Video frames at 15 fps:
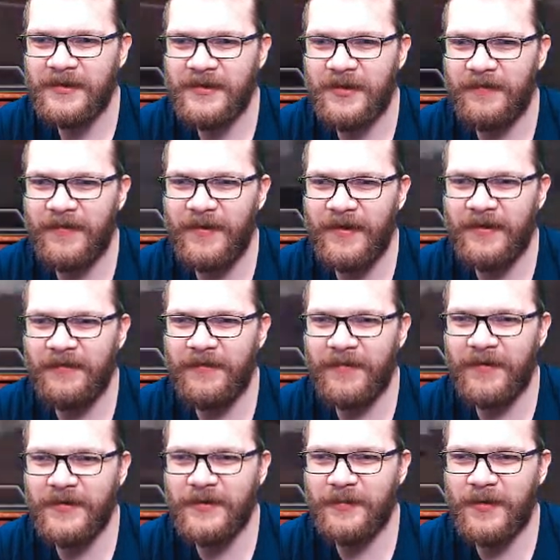Shall we leave it
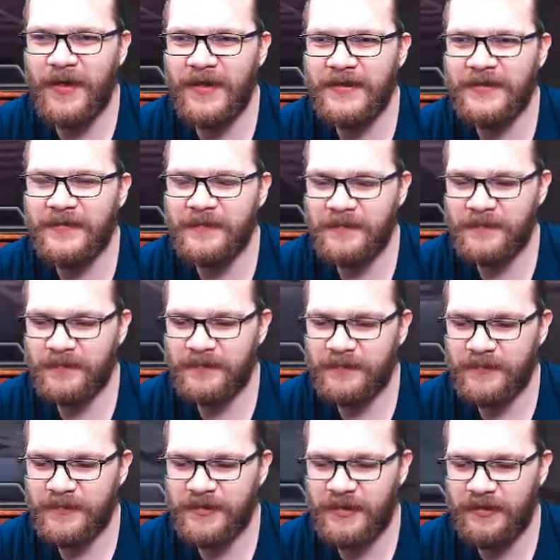for a surprise?
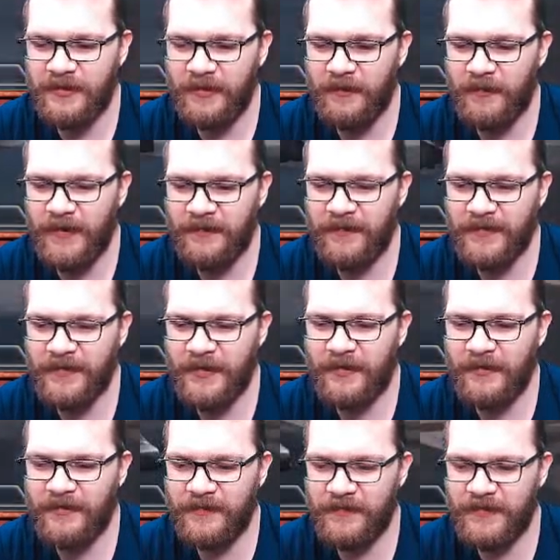Shall you leave what for?
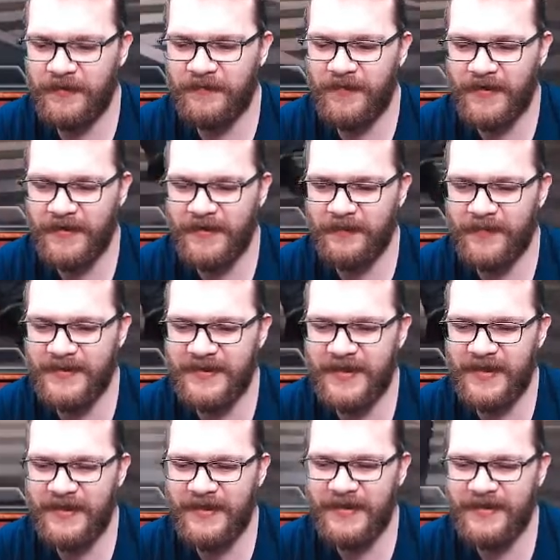Oh, the fact that
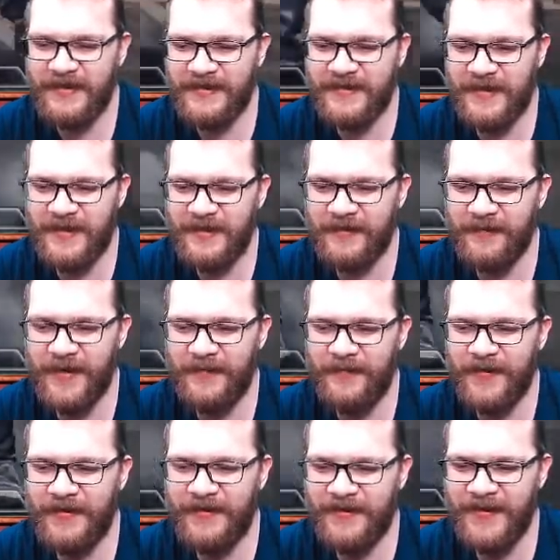Messiah is a
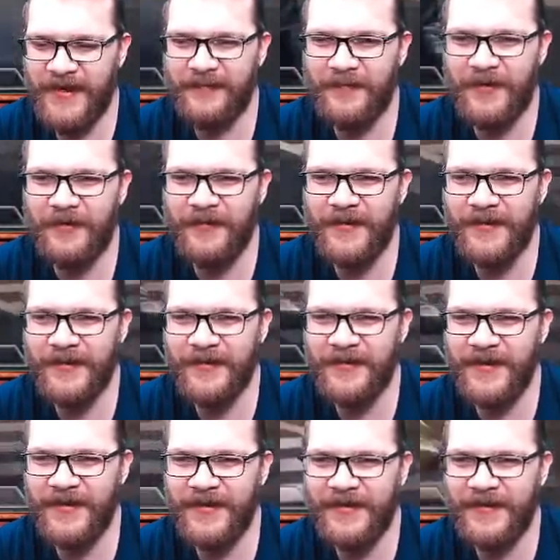member? Yeah, probably.
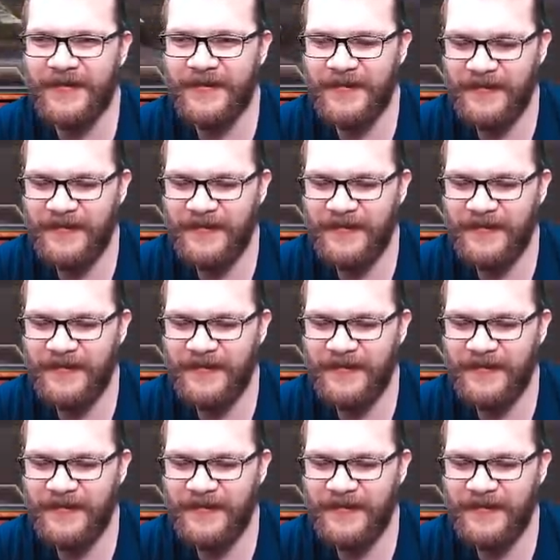Good idea.